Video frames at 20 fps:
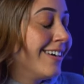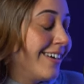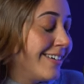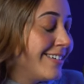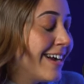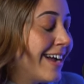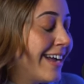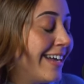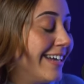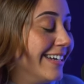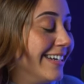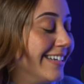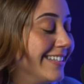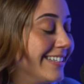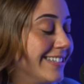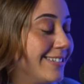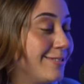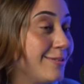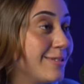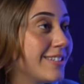All right. And
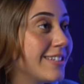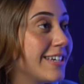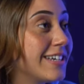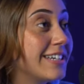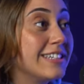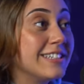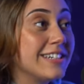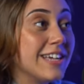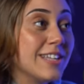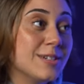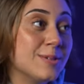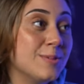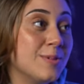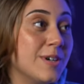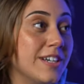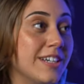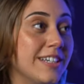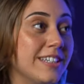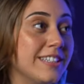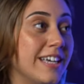then it was like another
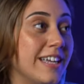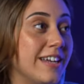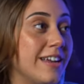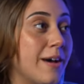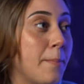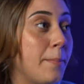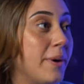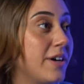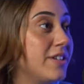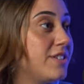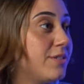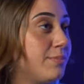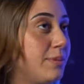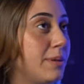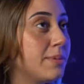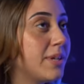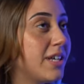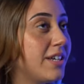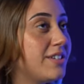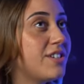one, and then a bunch of
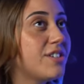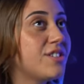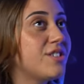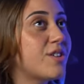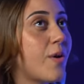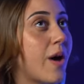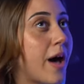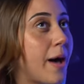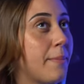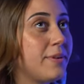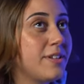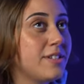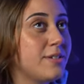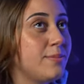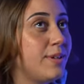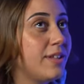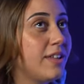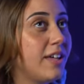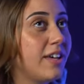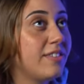people. It just so happened to
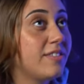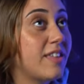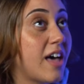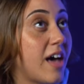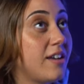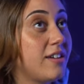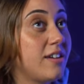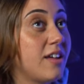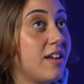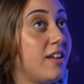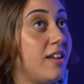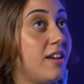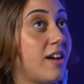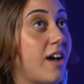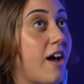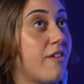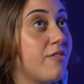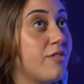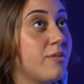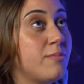be like that night.
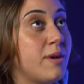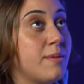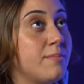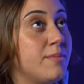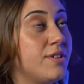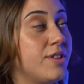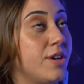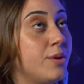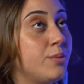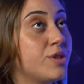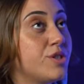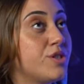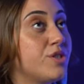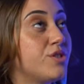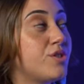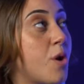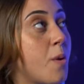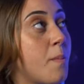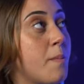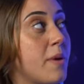I remember there were
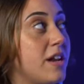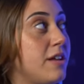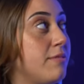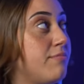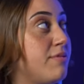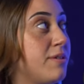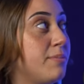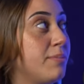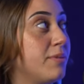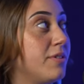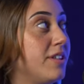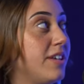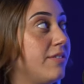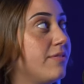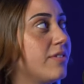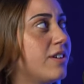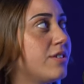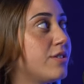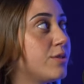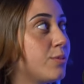so many people,
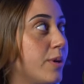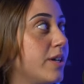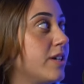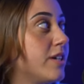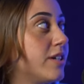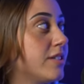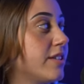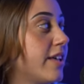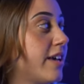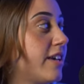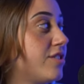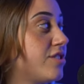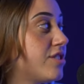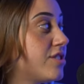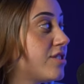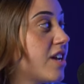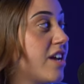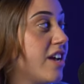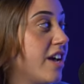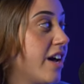even on Twitter, like
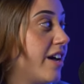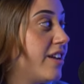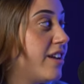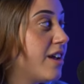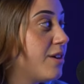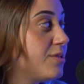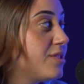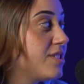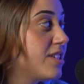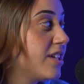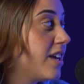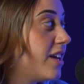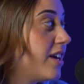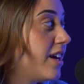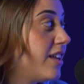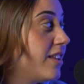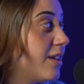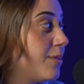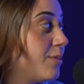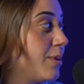just announcing it.
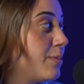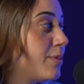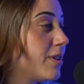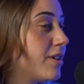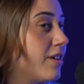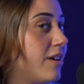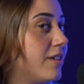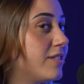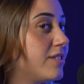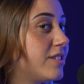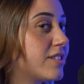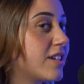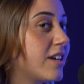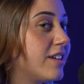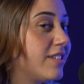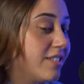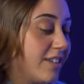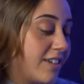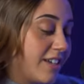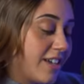And then we were all just
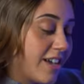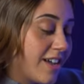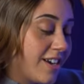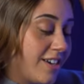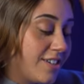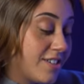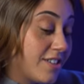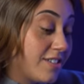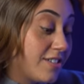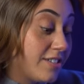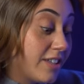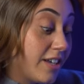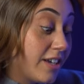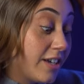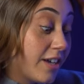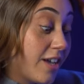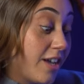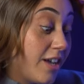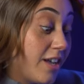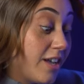kind of looking at each other and
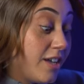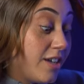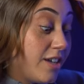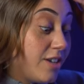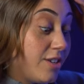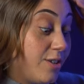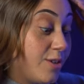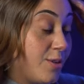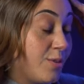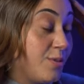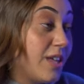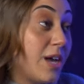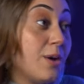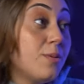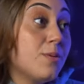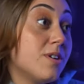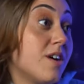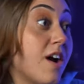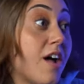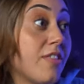like, you know, they
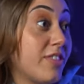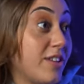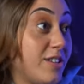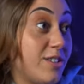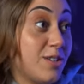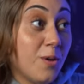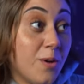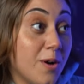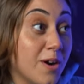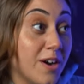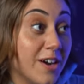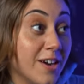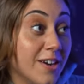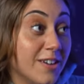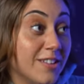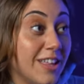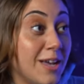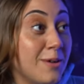were on the tour. Yeah.